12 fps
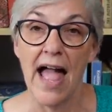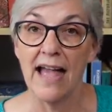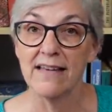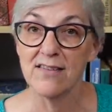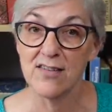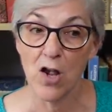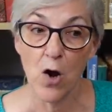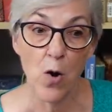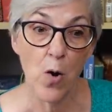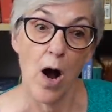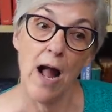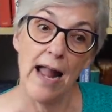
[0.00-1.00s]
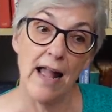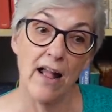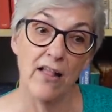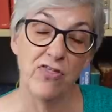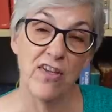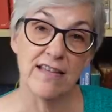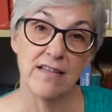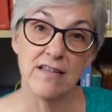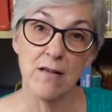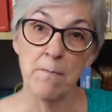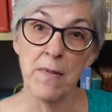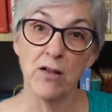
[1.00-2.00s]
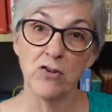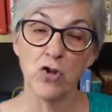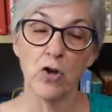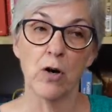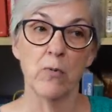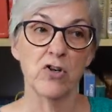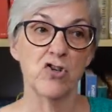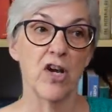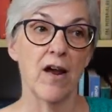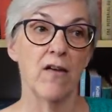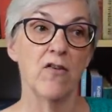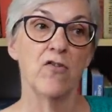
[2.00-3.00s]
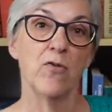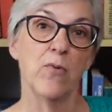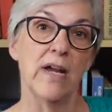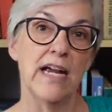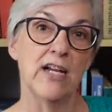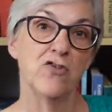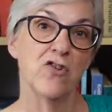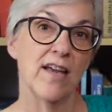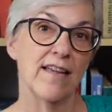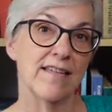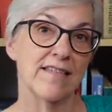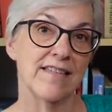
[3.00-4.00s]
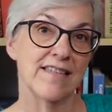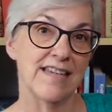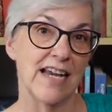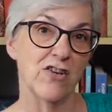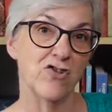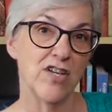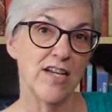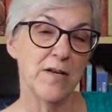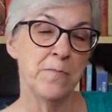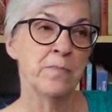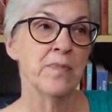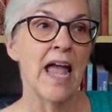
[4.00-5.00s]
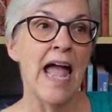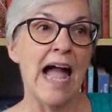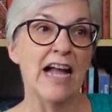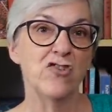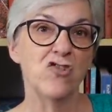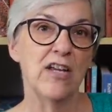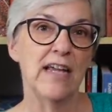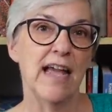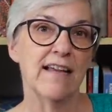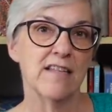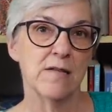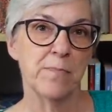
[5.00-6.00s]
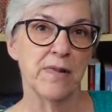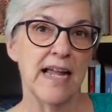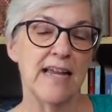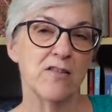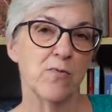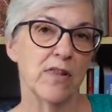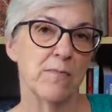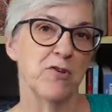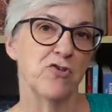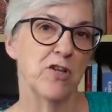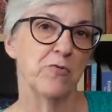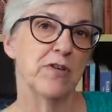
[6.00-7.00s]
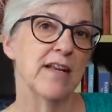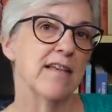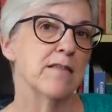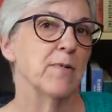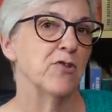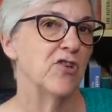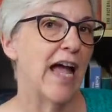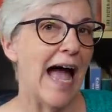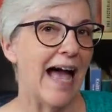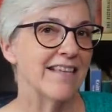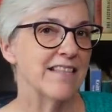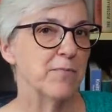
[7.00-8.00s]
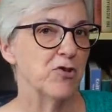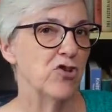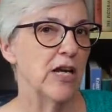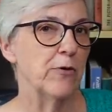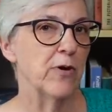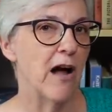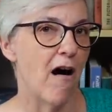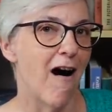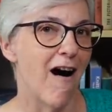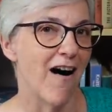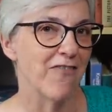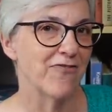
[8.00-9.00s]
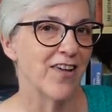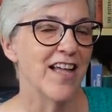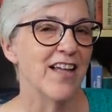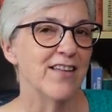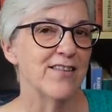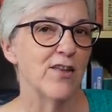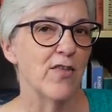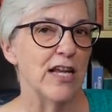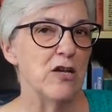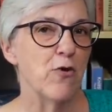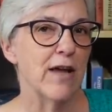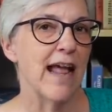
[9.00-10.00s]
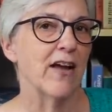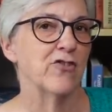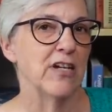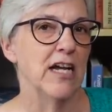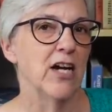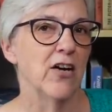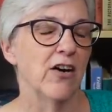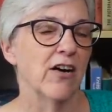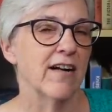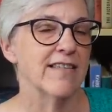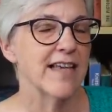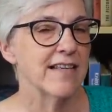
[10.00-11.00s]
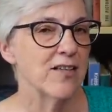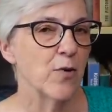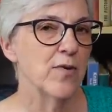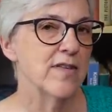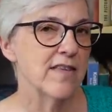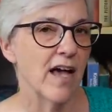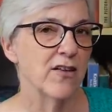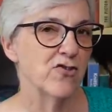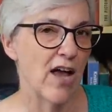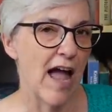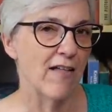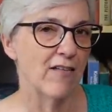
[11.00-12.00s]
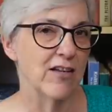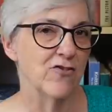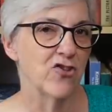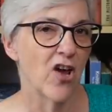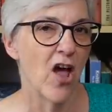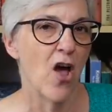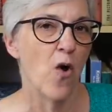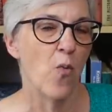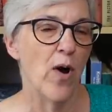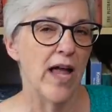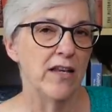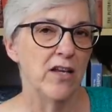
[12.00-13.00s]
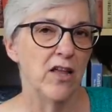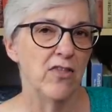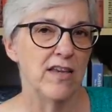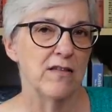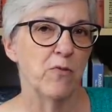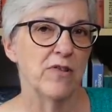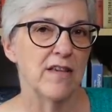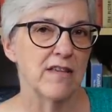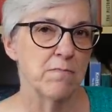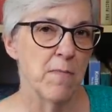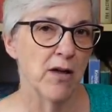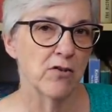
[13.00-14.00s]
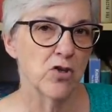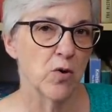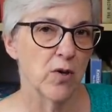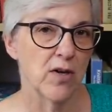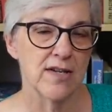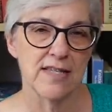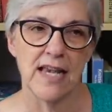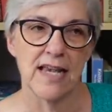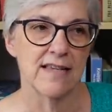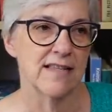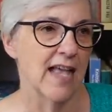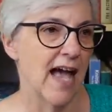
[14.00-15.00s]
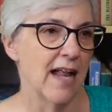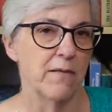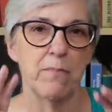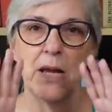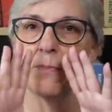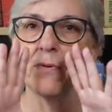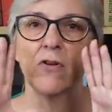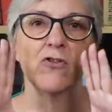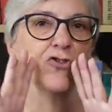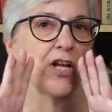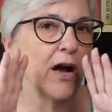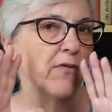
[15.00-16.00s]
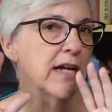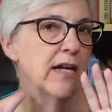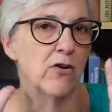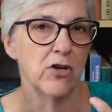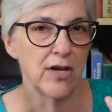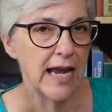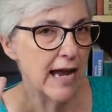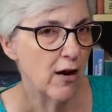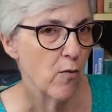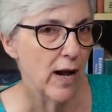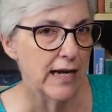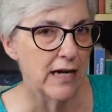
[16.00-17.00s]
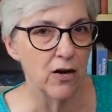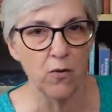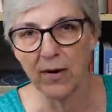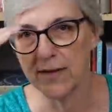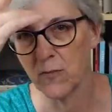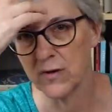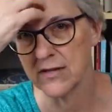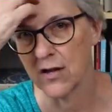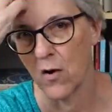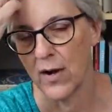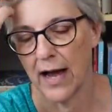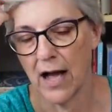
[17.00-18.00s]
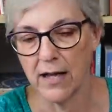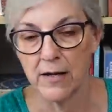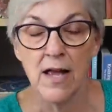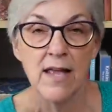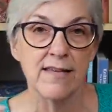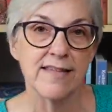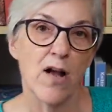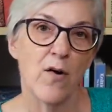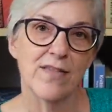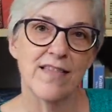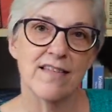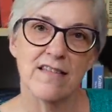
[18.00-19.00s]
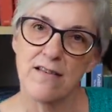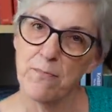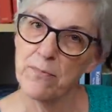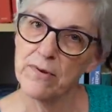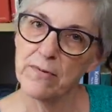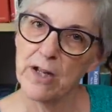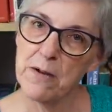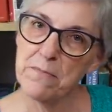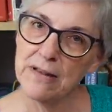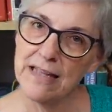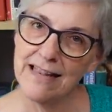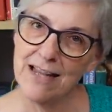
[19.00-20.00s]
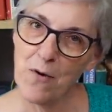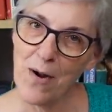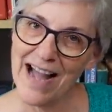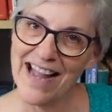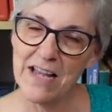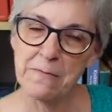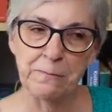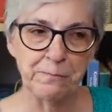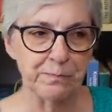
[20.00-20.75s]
And so this is a mill tour where she goes through each station and she explains what the machinery does, but she has the machinery off so that you can actually hear her. Because that's always a challenge with these mill tours, is that people are shouting or you can't quite hear what's going on. So this is a completely quiet.